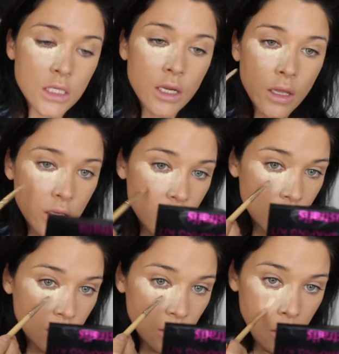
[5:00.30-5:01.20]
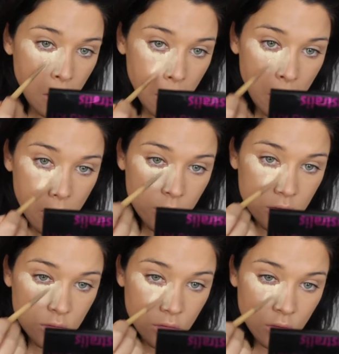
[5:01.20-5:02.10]
today.
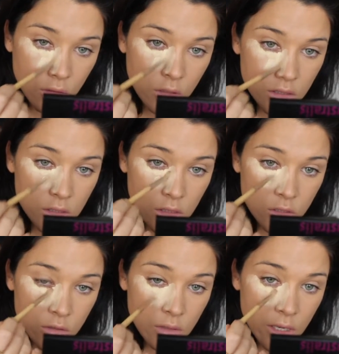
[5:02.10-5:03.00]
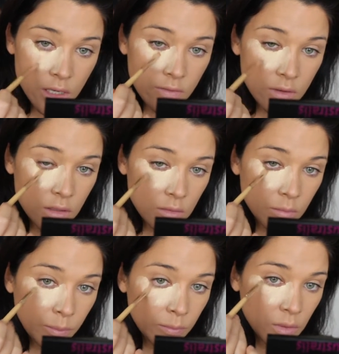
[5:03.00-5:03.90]
So the concealer should even it
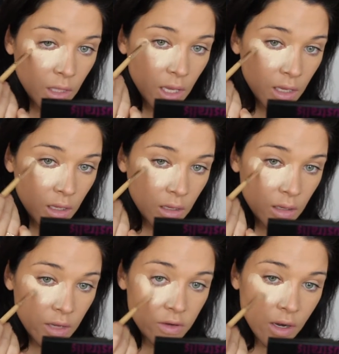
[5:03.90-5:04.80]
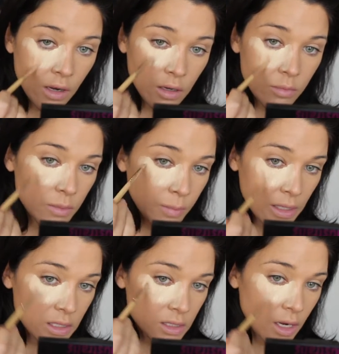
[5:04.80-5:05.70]
out a little bit,
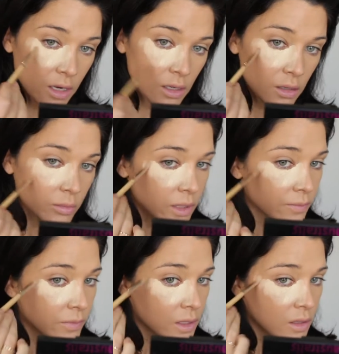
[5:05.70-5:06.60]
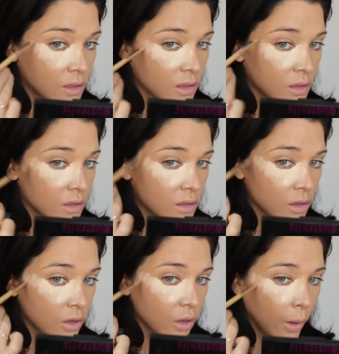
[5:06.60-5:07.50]
balance it out a little bit.
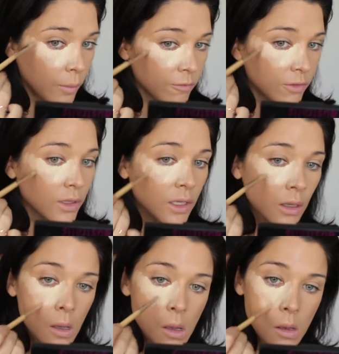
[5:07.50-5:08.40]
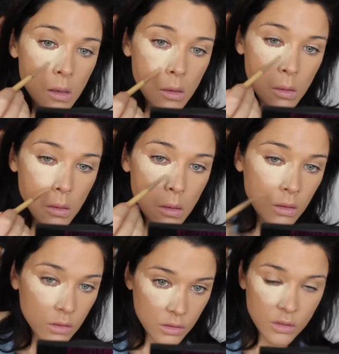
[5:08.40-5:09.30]
hopefully.
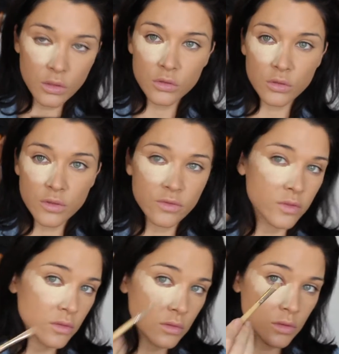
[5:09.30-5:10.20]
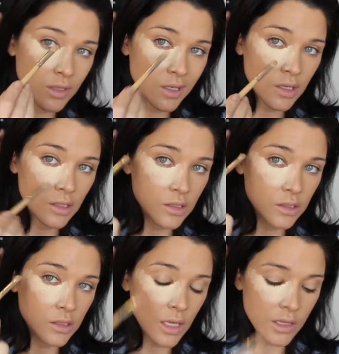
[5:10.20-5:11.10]
Sort of
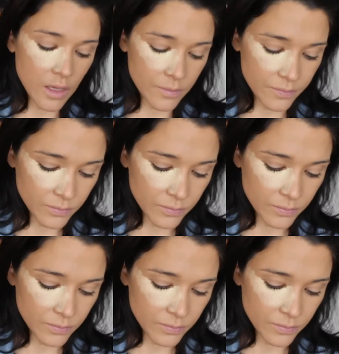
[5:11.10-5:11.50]
like that.